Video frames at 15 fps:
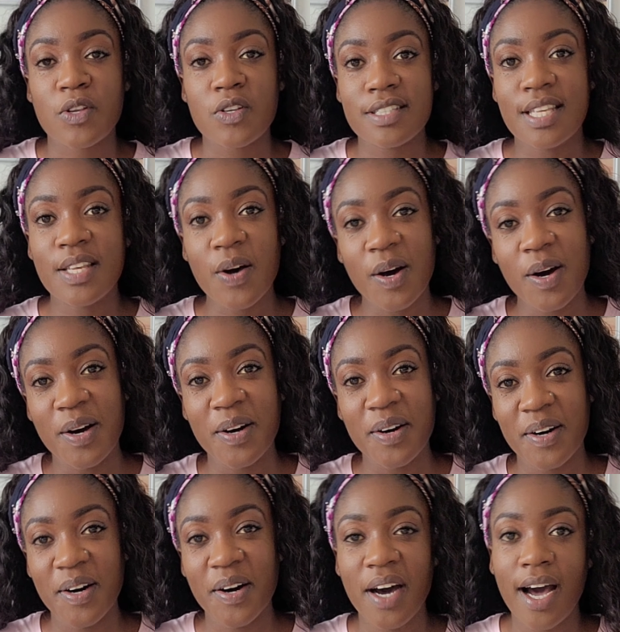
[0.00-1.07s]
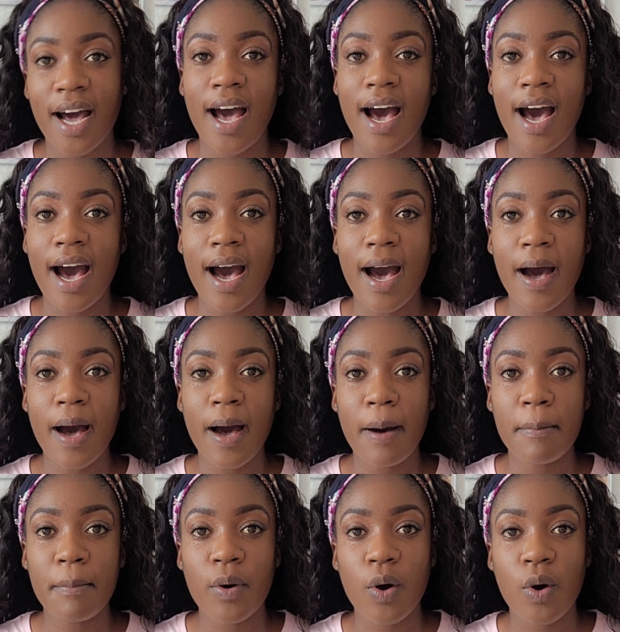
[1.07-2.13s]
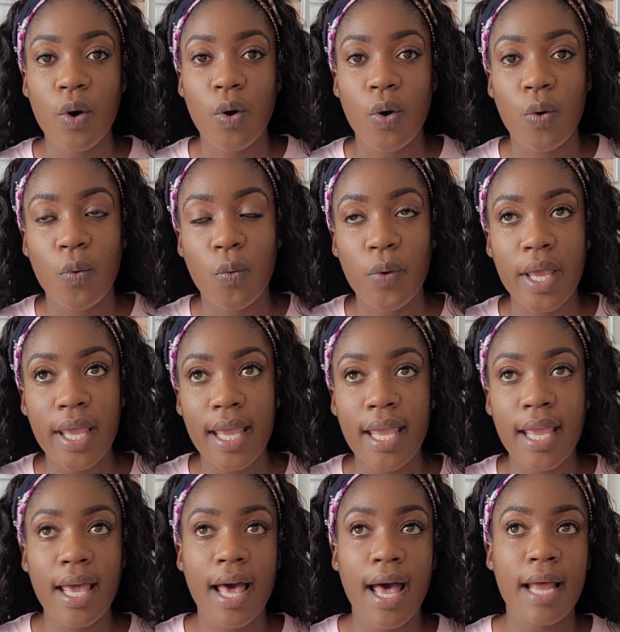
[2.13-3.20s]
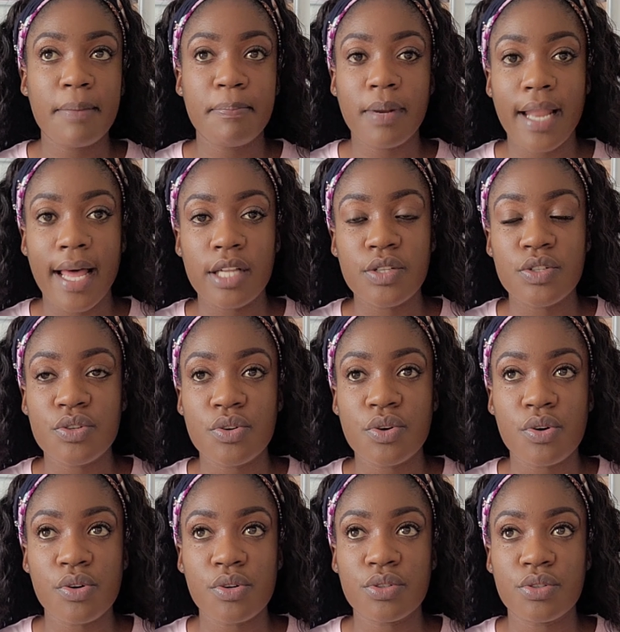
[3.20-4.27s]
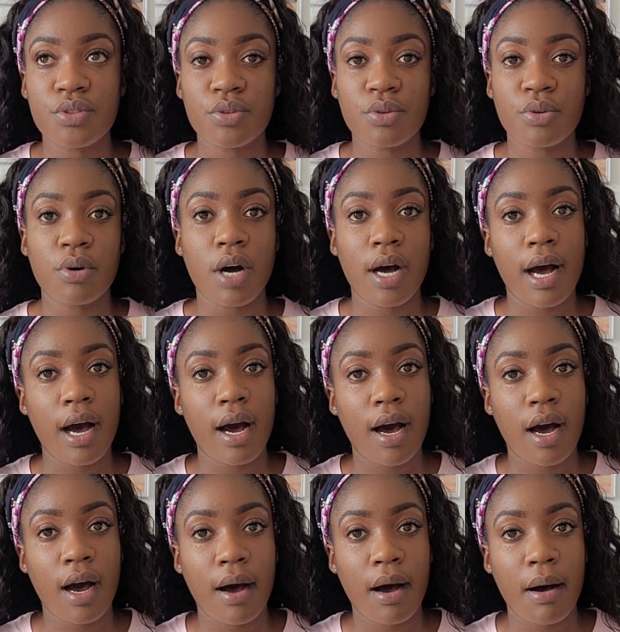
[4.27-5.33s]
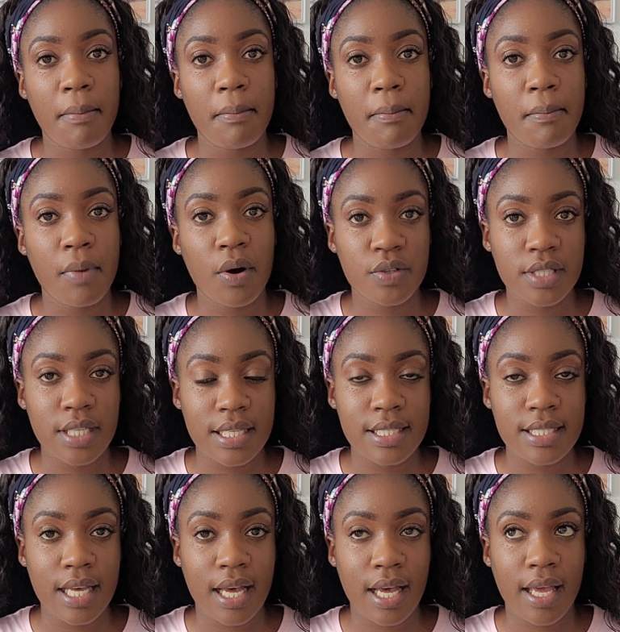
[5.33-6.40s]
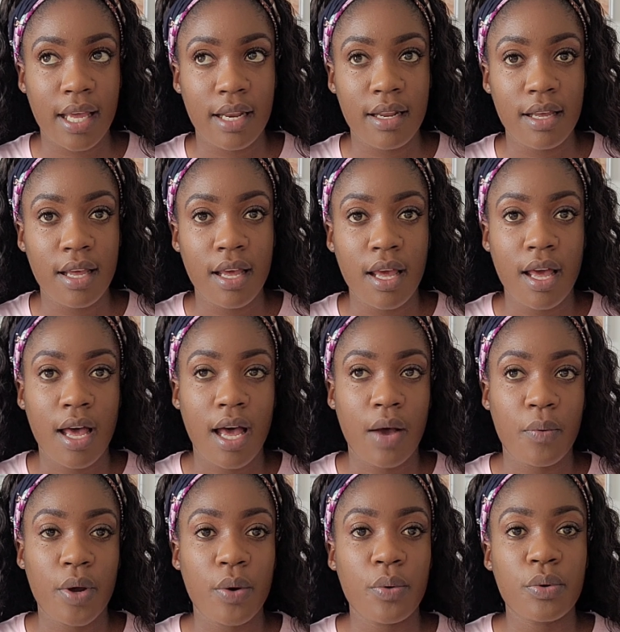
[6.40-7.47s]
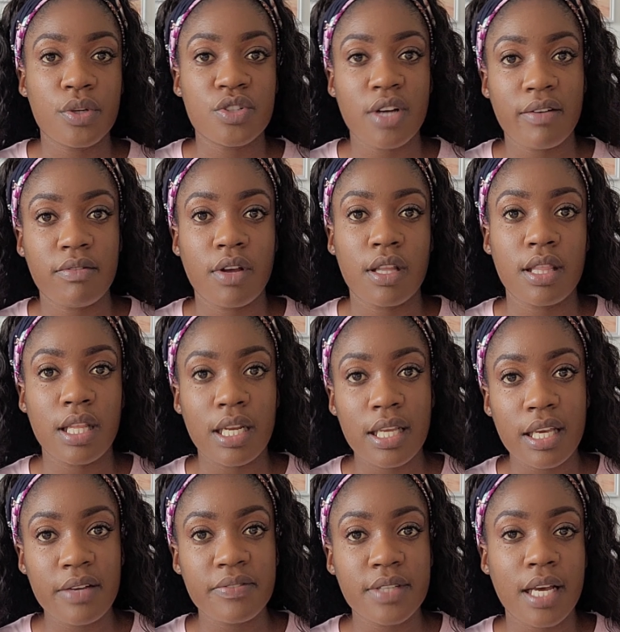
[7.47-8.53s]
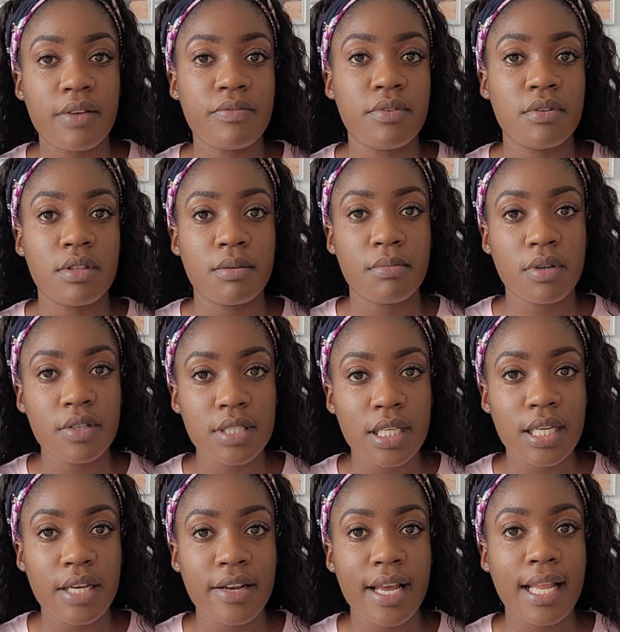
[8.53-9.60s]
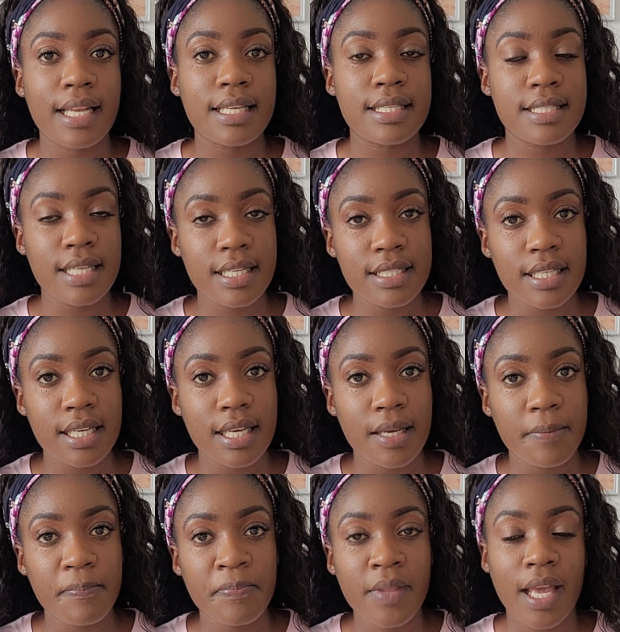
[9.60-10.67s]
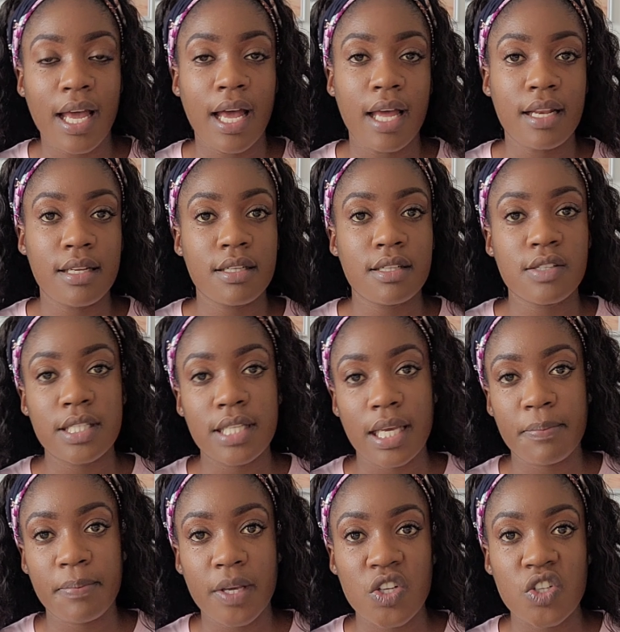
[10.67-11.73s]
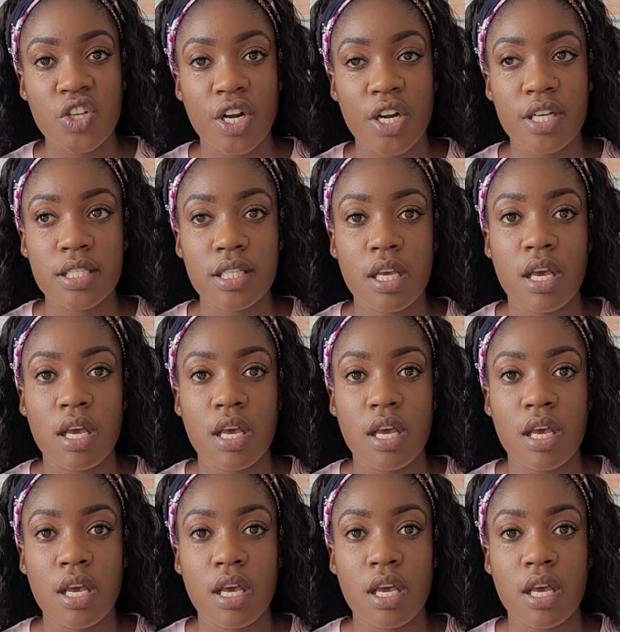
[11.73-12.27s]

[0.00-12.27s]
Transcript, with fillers: so um, we had planned to go to a mountainside uh, where we would travel on the lift and view the mountain area and the city and you know take pictures